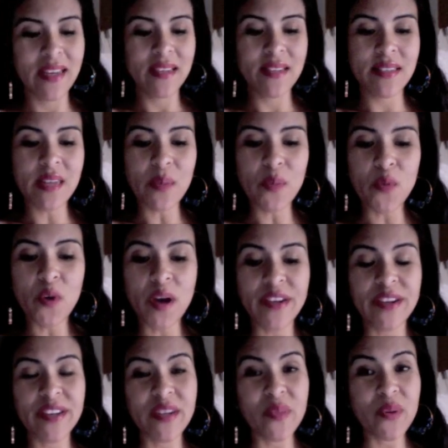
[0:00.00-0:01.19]
Step 1,
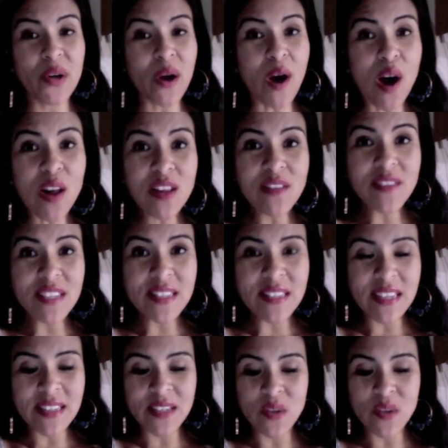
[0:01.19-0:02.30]
you're going to put all of these things